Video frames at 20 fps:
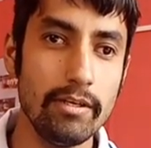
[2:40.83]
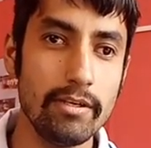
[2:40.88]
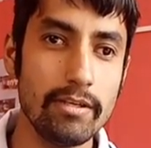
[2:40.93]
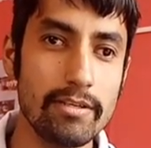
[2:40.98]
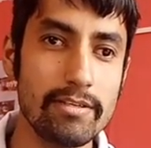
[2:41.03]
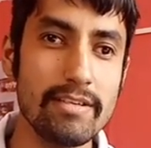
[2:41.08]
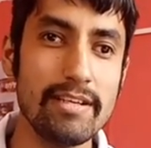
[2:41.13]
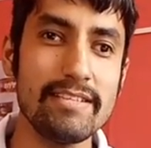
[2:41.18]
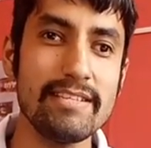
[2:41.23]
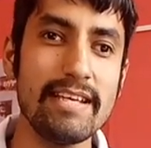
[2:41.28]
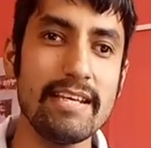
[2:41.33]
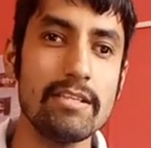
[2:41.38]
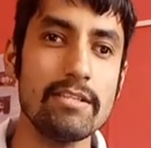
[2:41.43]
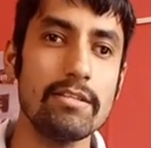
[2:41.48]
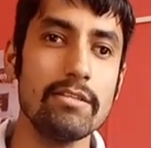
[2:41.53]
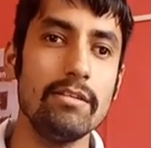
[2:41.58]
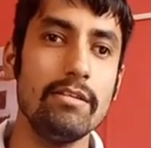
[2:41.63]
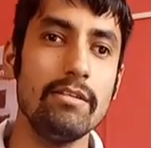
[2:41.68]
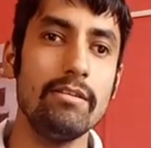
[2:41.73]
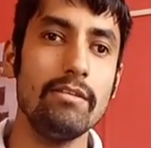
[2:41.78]
Such as
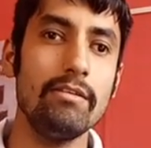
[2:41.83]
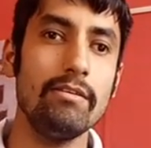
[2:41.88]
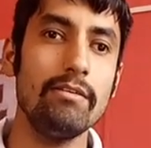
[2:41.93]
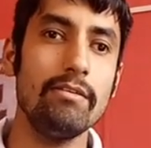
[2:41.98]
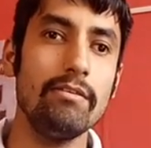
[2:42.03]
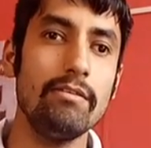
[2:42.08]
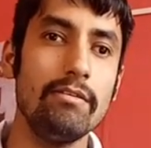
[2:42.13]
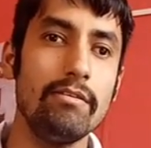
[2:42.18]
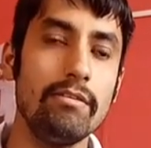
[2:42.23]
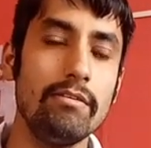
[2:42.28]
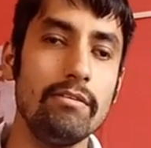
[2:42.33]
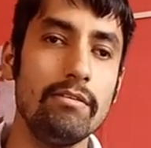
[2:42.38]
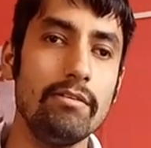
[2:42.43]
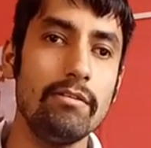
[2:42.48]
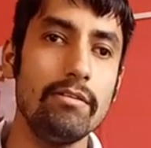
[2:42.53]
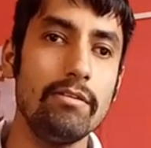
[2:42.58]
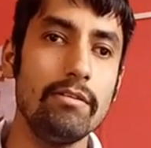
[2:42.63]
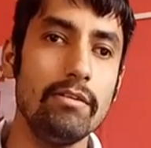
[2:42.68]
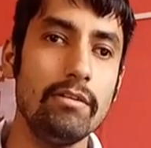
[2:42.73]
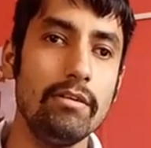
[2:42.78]

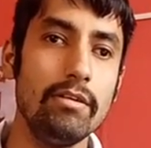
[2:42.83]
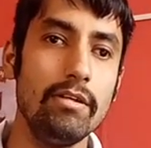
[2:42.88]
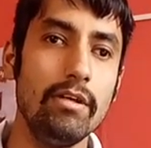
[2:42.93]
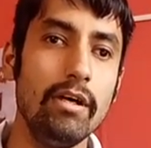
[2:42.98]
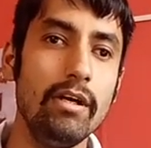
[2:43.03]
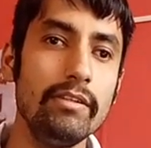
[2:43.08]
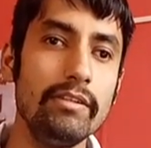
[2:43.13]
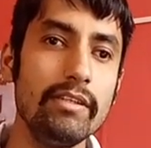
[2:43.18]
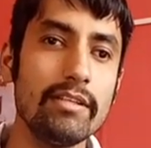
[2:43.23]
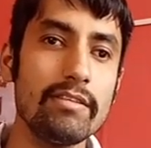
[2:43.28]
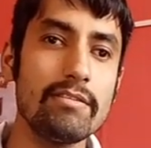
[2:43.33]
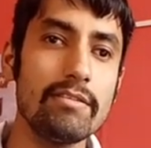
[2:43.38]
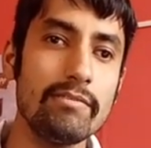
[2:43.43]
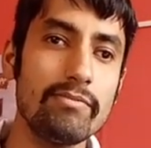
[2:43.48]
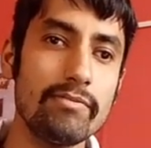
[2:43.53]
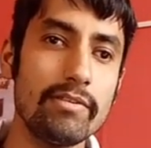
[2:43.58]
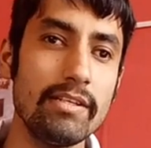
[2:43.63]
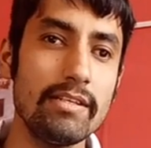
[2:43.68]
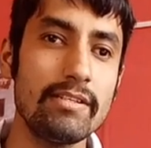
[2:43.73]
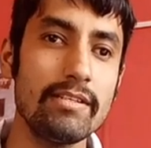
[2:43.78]
other
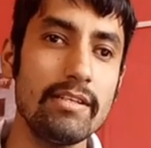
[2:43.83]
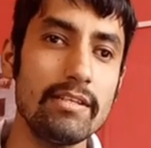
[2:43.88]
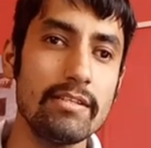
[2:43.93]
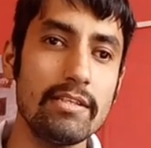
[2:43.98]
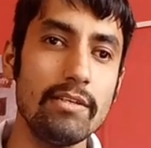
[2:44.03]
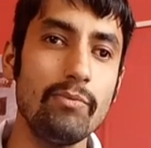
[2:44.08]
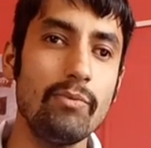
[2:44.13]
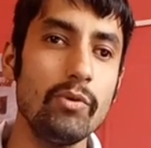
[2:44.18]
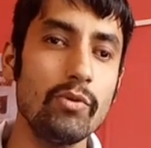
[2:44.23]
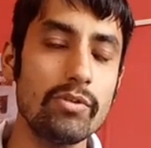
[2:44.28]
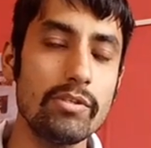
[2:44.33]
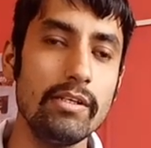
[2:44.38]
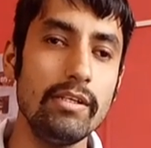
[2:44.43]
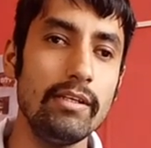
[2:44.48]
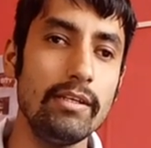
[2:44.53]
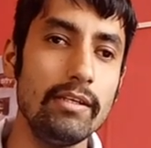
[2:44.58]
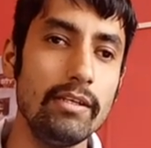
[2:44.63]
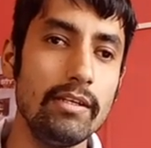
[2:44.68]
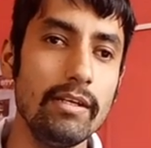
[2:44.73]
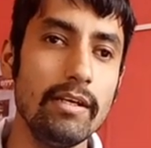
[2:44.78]
substances, if you
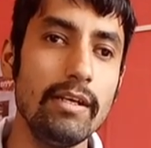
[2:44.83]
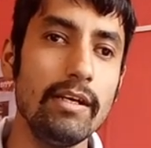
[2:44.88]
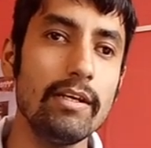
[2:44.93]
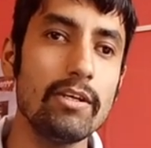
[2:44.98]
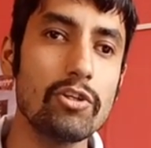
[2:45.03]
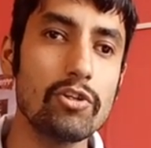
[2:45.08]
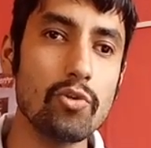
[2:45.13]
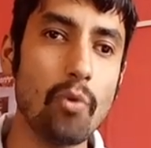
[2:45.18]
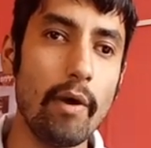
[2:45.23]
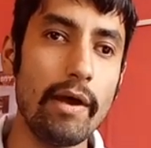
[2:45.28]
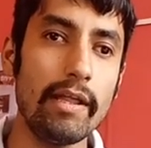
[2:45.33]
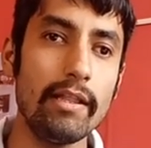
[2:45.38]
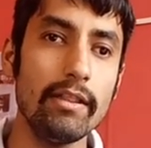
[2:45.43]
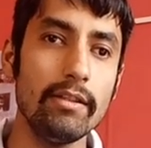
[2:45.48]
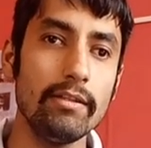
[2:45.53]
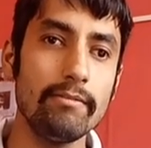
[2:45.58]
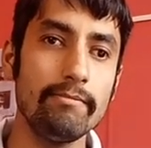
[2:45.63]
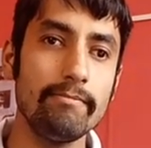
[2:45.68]
see soil,